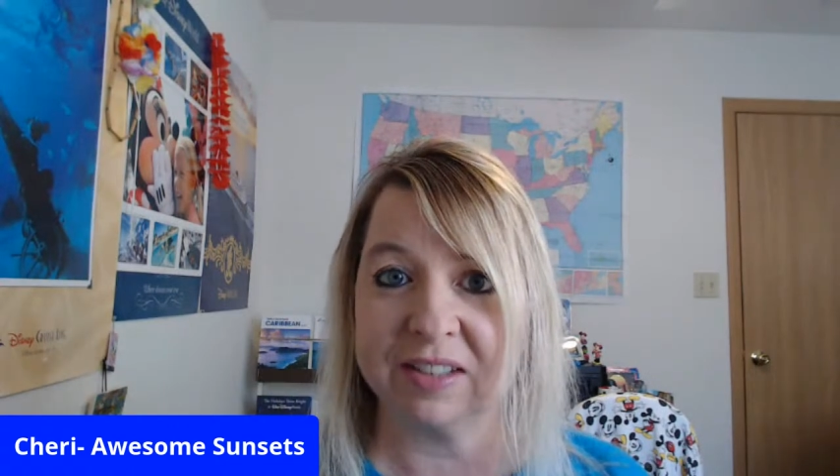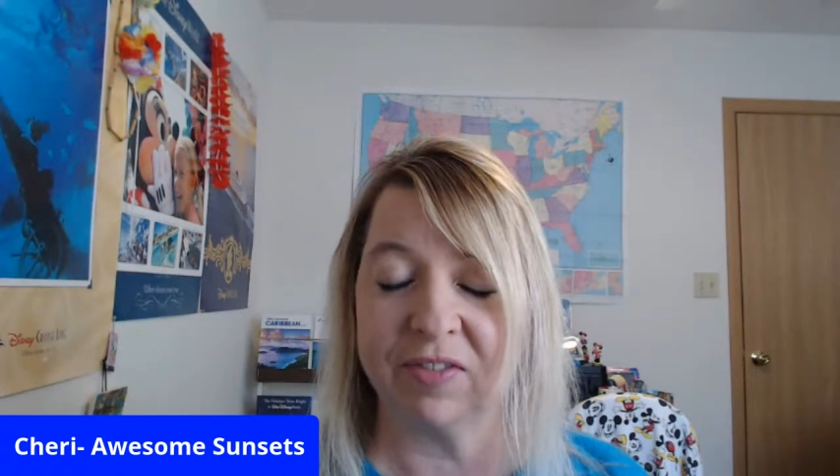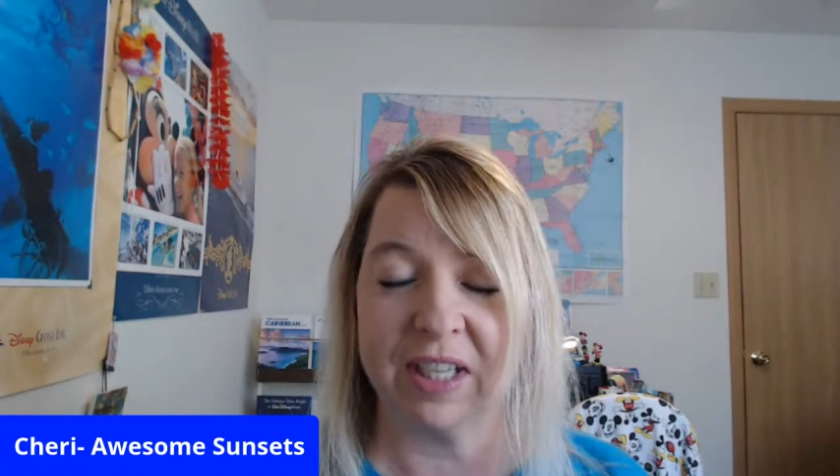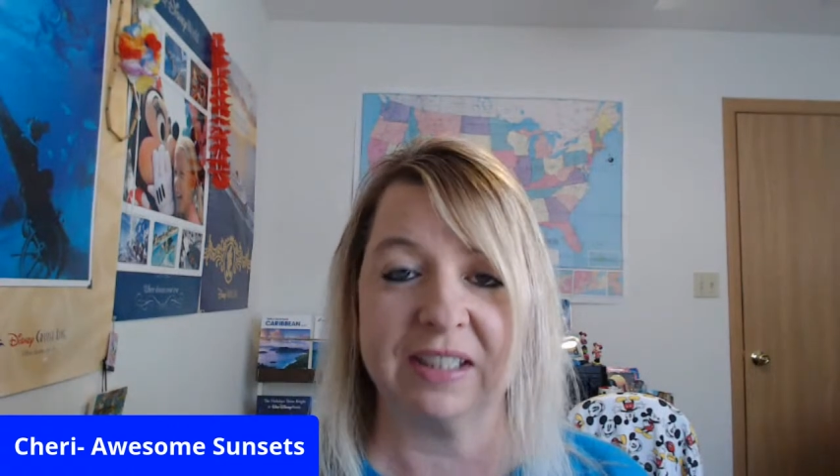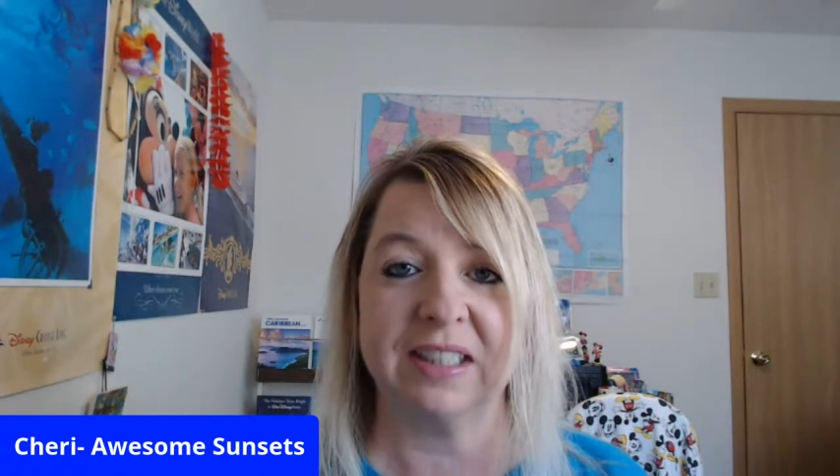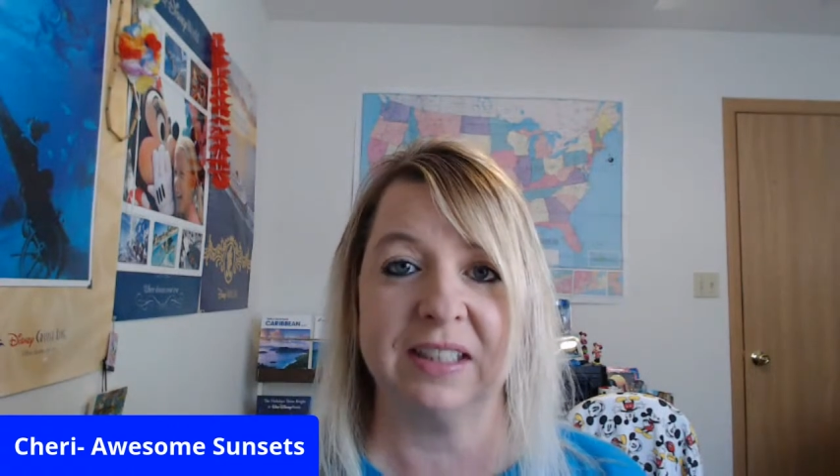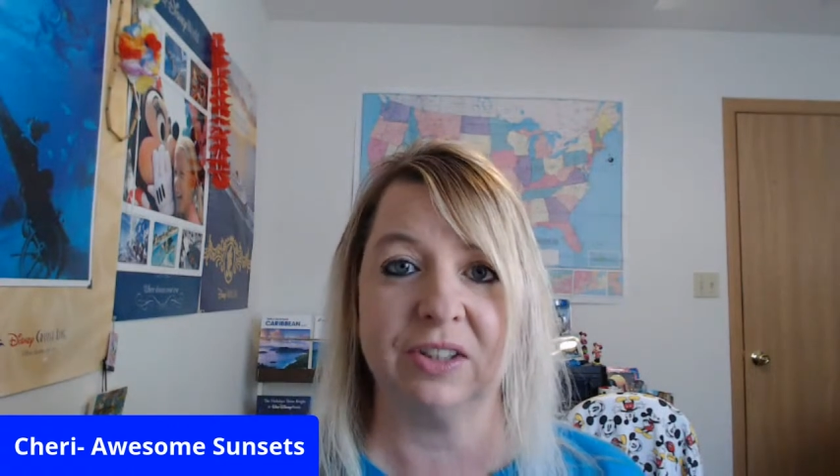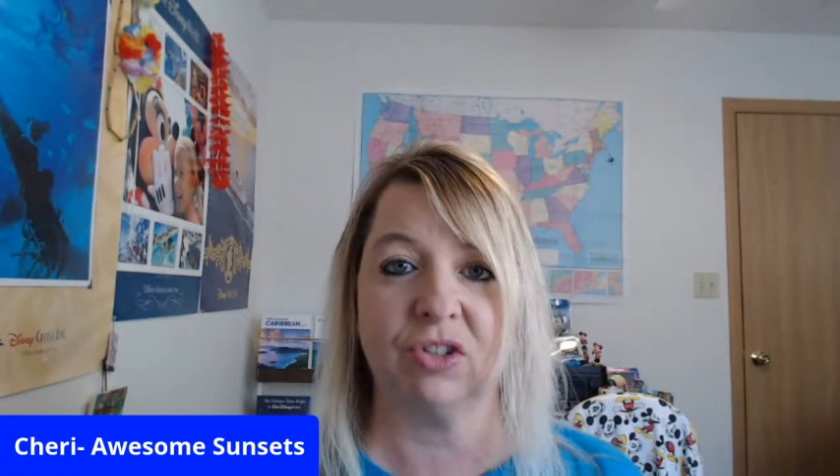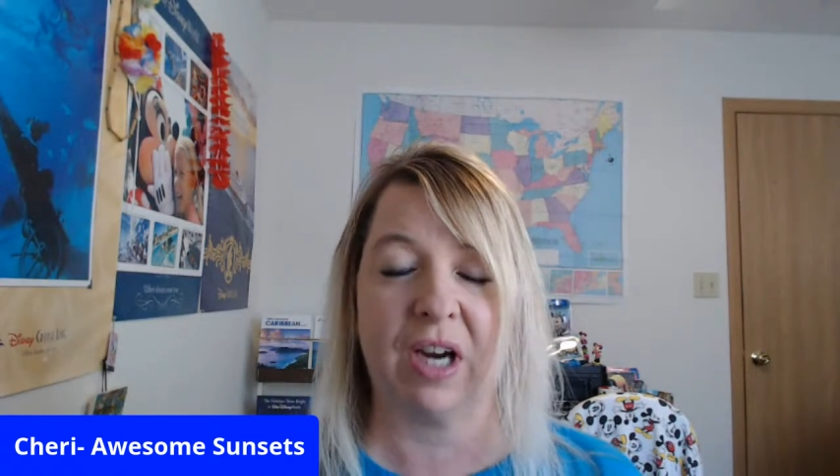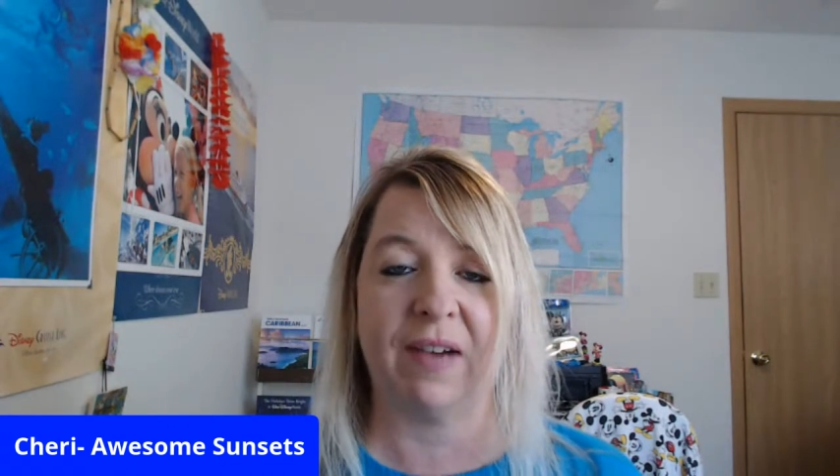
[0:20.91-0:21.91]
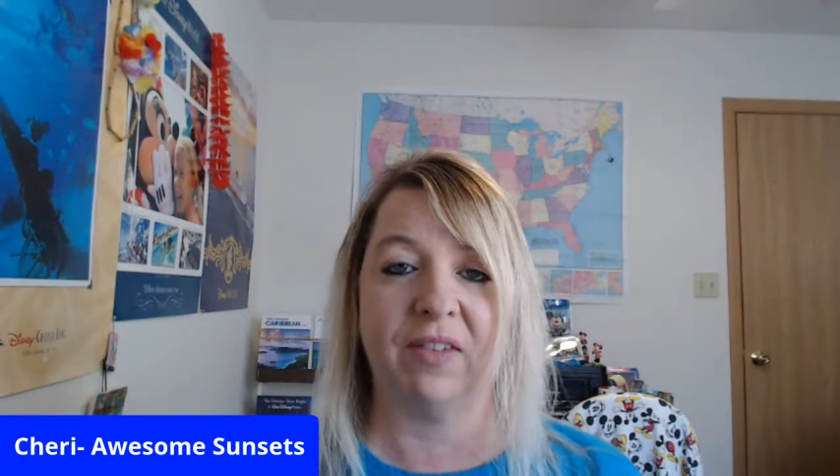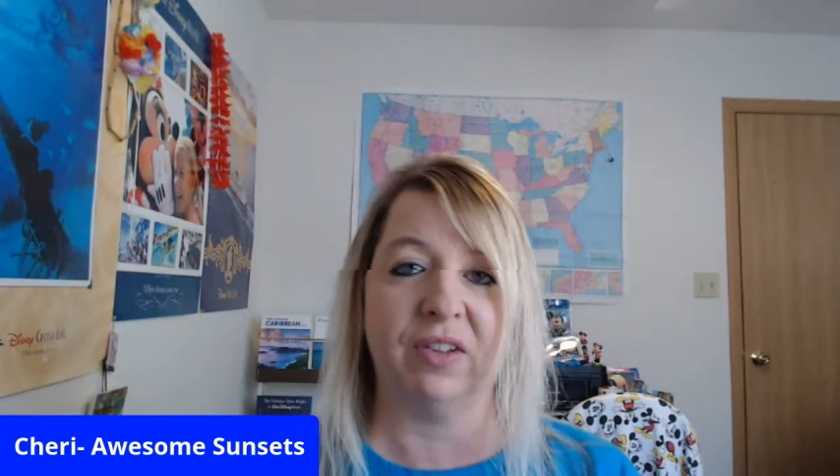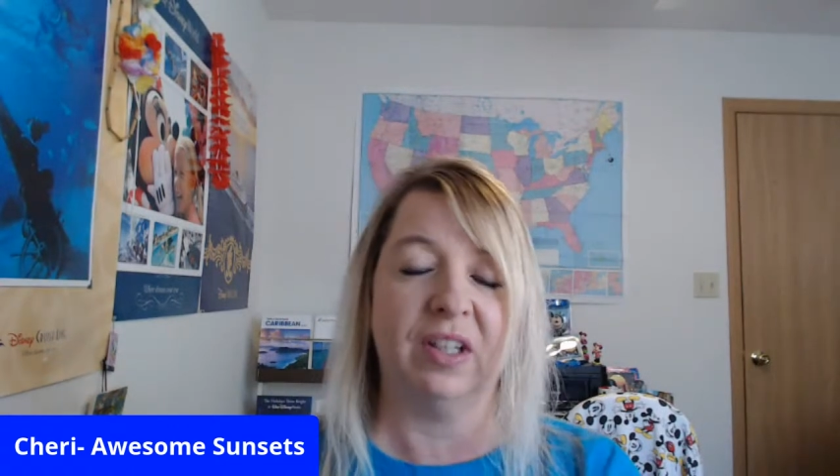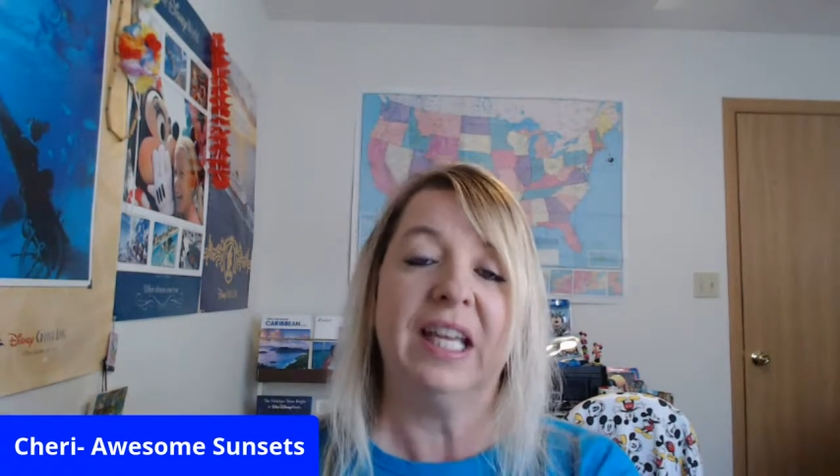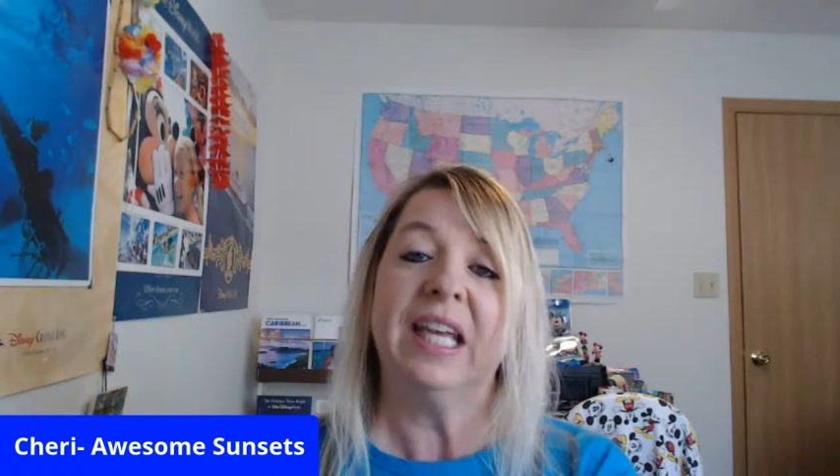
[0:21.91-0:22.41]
affecting the travel